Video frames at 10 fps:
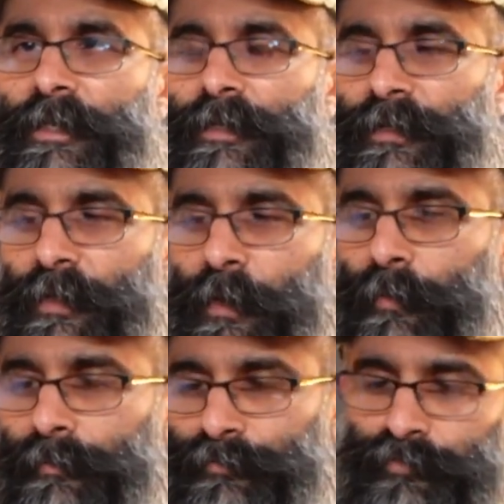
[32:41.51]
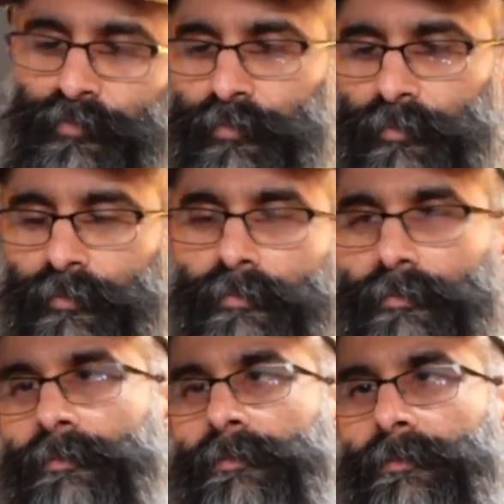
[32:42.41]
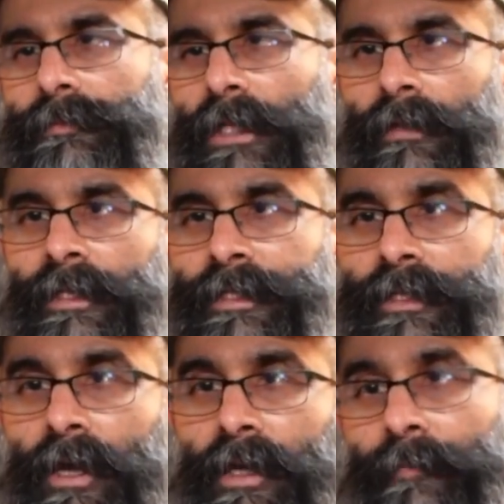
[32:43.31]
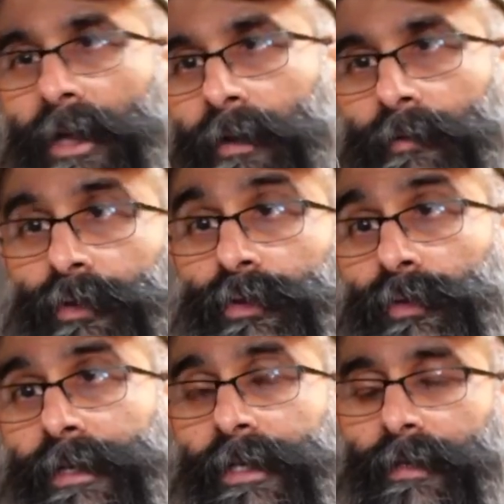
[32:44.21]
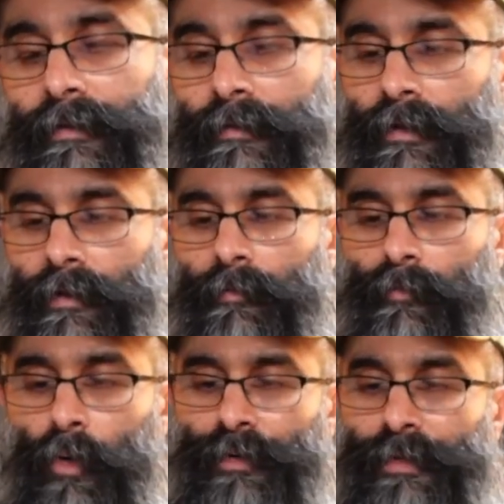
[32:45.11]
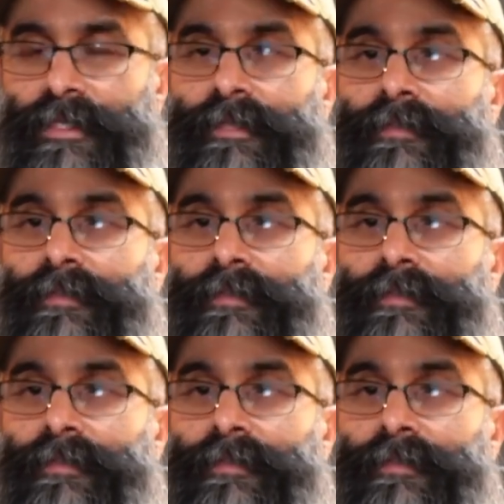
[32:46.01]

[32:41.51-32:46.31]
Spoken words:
So, let's talk about shooting portrait.